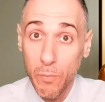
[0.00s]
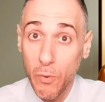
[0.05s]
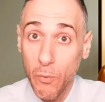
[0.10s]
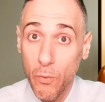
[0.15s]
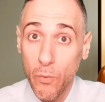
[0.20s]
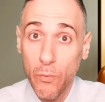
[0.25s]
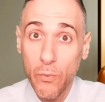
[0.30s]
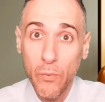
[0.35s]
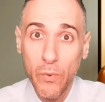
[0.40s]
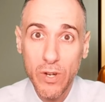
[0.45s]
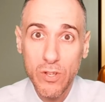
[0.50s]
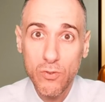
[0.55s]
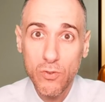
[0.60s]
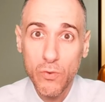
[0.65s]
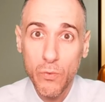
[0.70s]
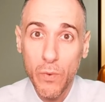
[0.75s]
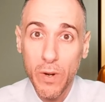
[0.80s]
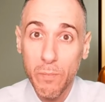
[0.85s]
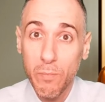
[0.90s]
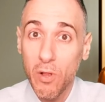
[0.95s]
But what we want to do
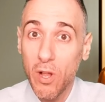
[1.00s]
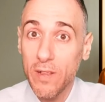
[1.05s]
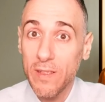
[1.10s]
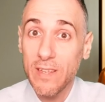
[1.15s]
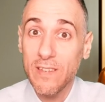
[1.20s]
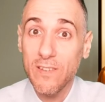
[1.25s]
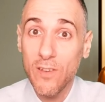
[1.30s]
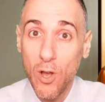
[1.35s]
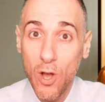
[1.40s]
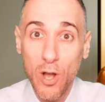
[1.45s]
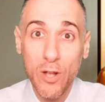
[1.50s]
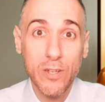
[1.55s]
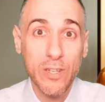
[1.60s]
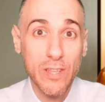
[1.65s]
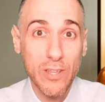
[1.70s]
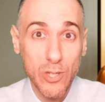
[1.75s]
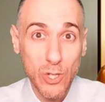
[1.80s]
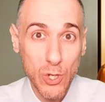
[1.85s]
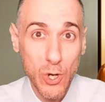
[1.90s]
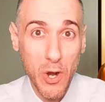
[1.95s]
is we want to plot this onto
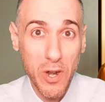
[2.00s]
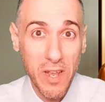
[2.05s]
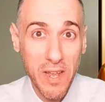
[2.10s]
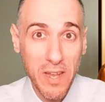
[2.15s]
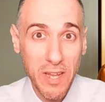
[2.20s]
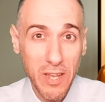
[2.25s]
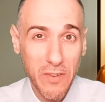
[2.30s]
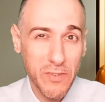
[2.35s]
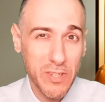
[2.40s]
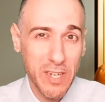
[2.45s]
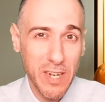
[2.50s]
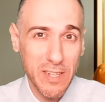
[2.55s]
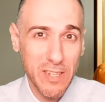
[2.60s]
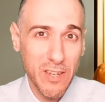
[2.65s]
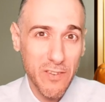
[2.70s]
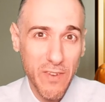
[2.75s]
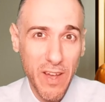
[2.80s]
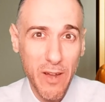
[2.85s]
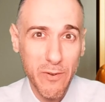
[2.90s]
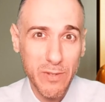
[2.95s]
the chart, give us an
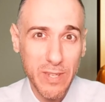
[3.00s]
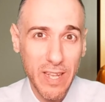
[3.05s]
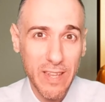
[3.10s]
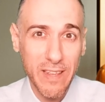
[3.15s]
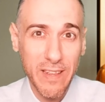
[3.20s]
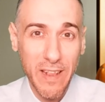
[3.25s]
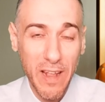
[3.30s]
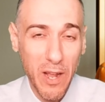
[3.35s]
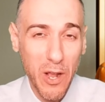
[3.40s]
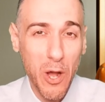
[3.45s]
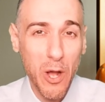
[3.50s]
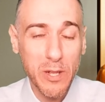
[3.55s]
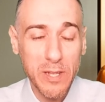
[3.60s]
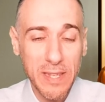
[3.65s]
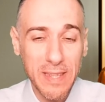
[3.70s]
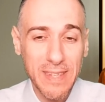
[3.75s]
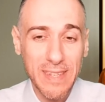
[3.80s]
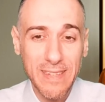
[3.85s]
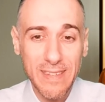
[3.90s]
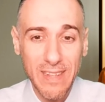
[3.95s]
idea of how exactly they got
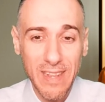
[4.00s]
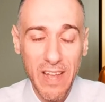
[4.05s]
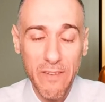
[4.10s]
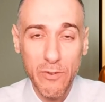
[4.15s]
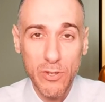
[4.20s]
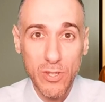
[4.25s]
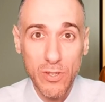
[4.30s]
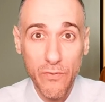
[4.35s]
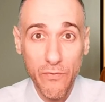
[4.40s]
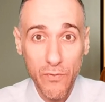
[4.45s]
to these levels.